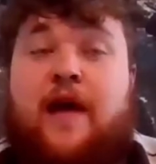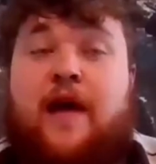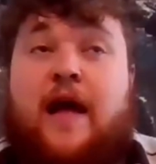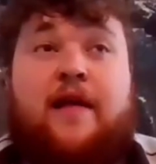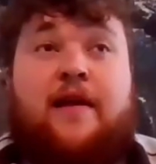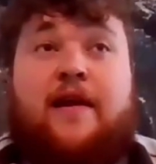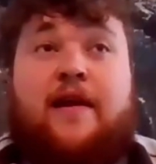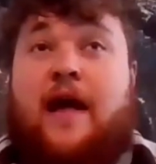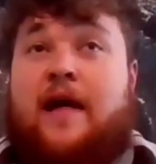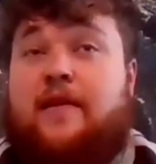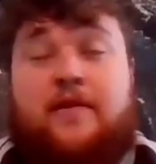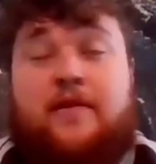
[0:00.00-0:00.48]
they
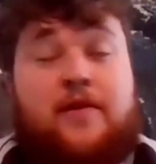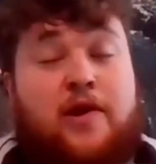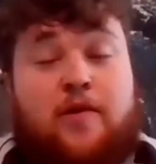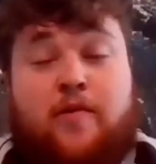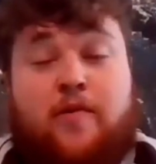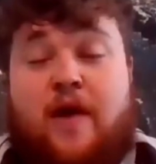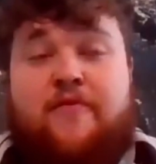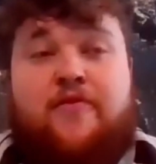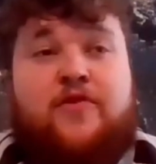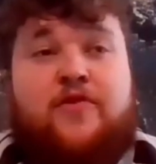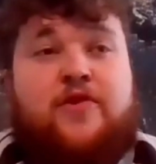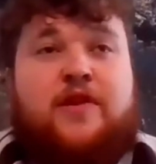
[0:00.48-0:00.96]
can't
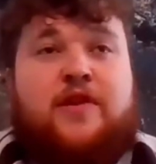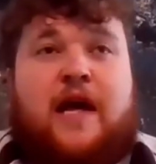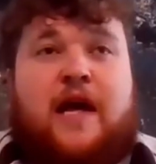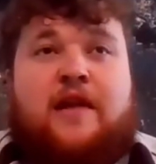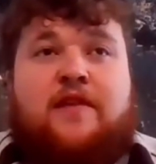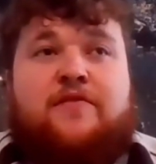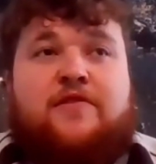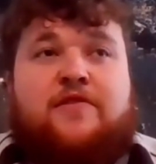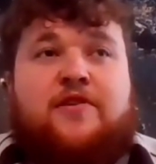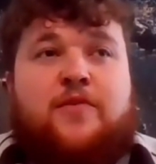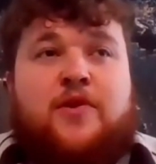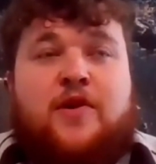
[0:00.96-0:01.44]
whoever, just
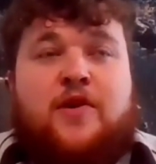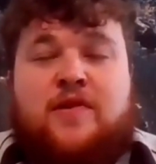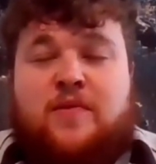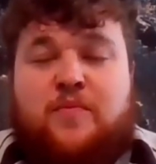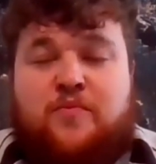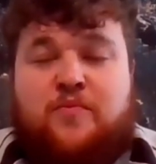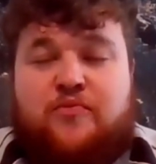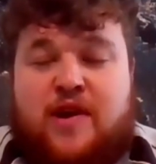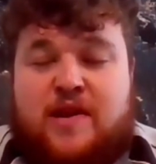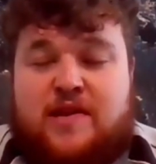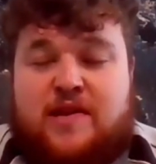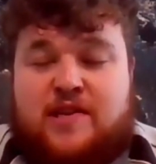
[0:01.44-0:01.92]
kind of someone who's
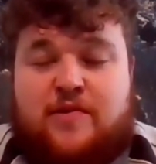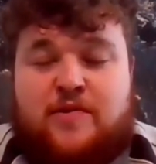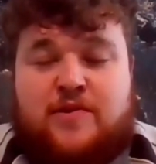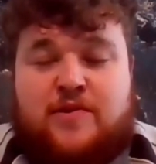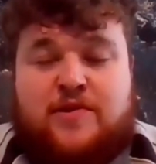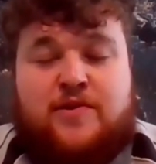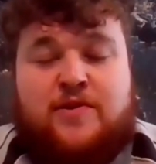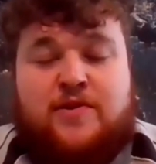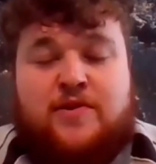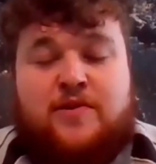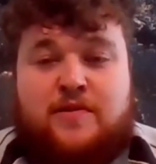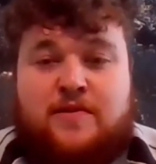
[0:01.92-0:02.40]
impressed you
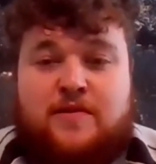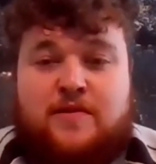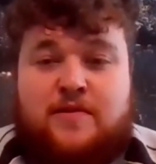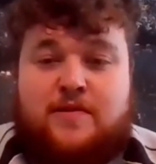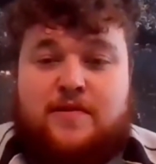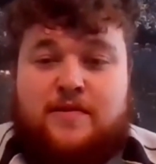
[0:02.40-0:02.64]
at all.